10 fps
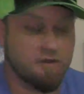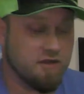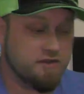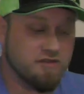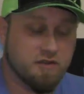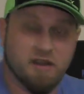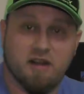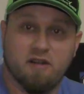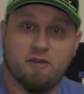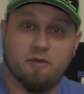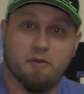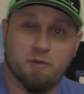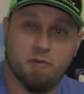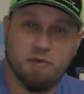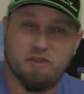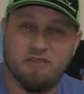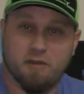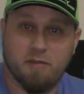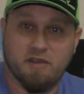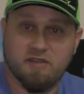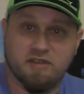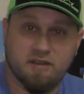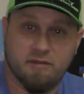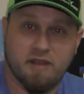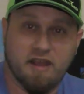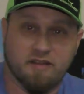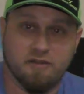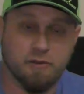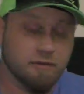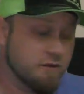And you still got a little room to put something else in if you had to.